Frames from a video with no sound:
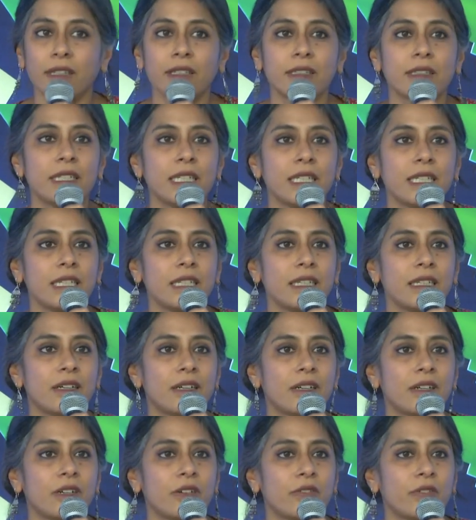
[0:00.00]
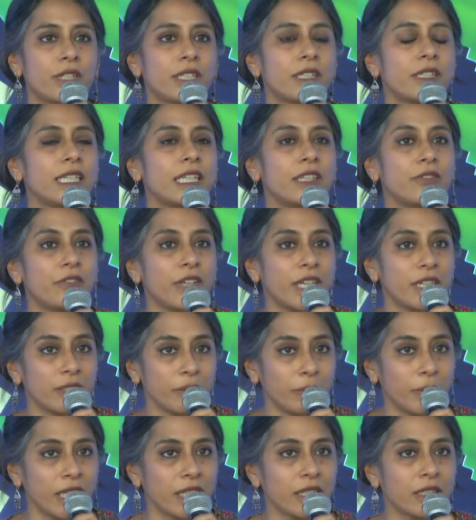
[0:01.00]
They uh, were
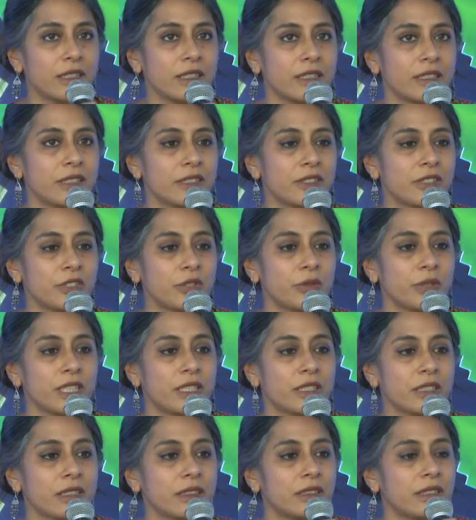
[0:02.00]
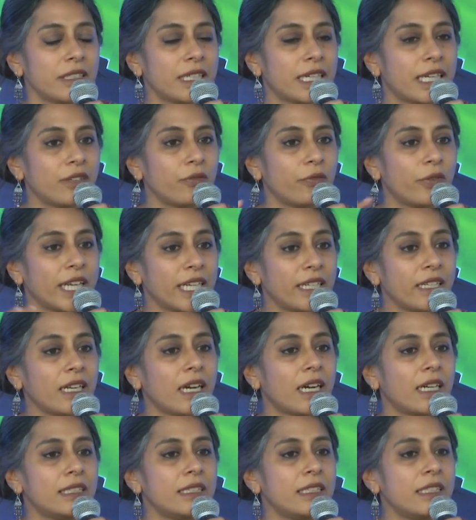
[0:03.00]
invariably courteous to each other, and when
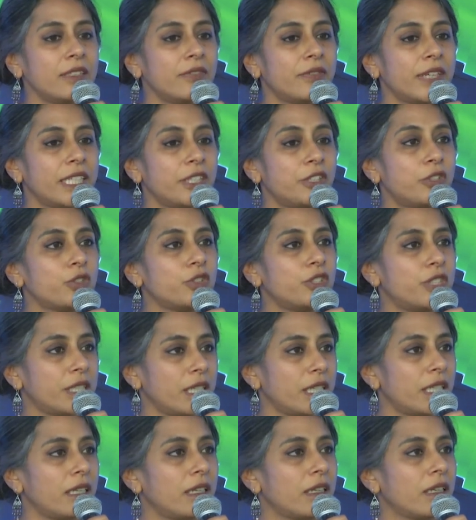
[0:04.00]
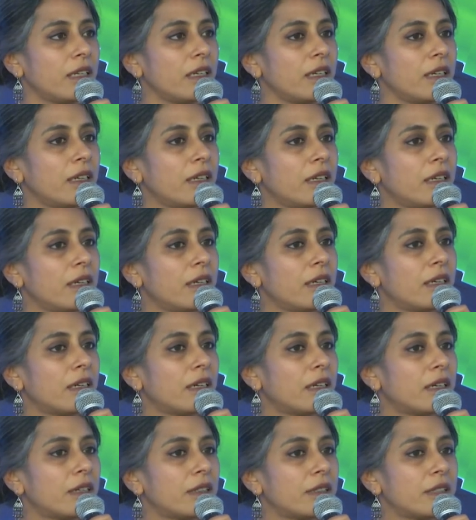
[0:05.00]
Gandhi went to jail,
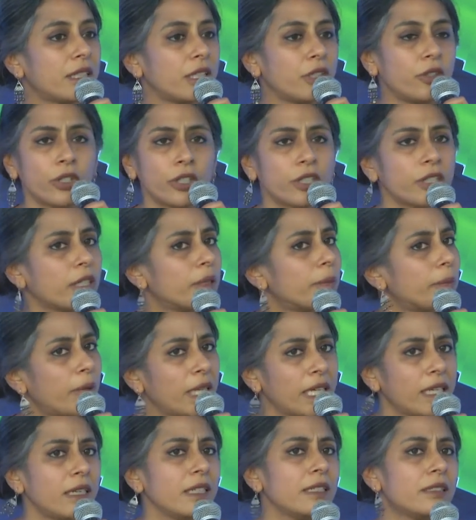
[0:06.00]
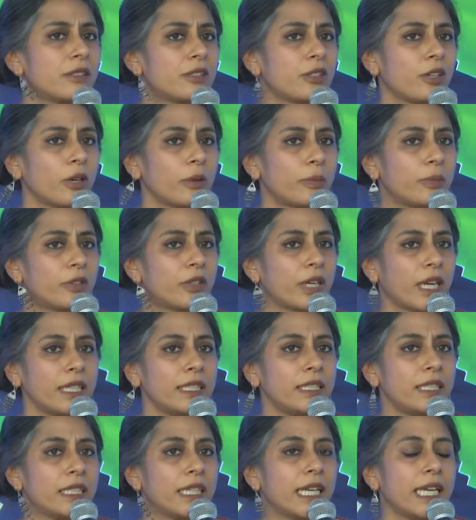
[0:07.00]
uh, Tagore completely stopped
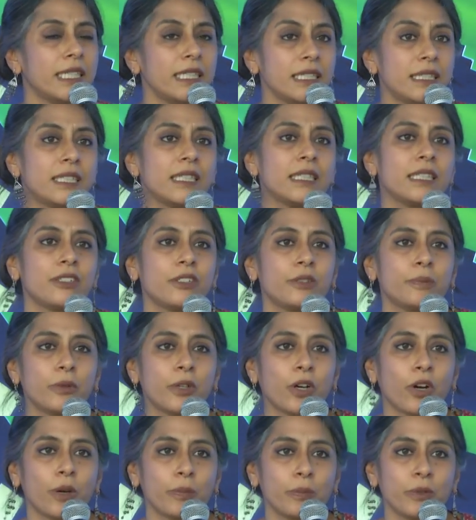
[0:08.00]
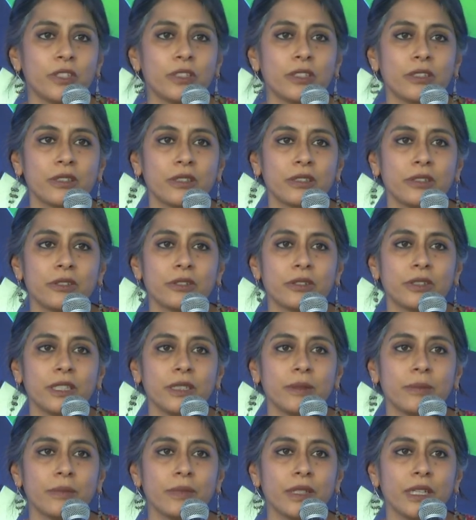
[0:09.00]
writing anything in op opposition to
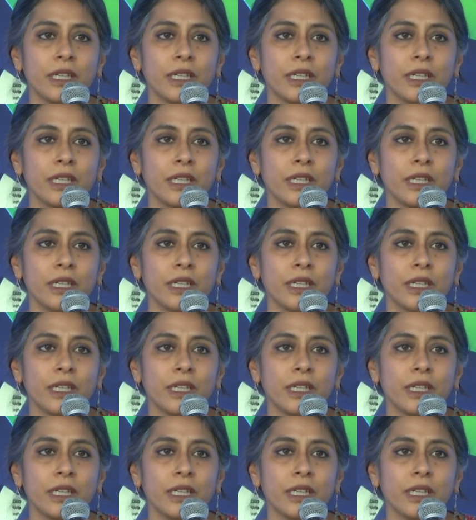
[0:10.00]
him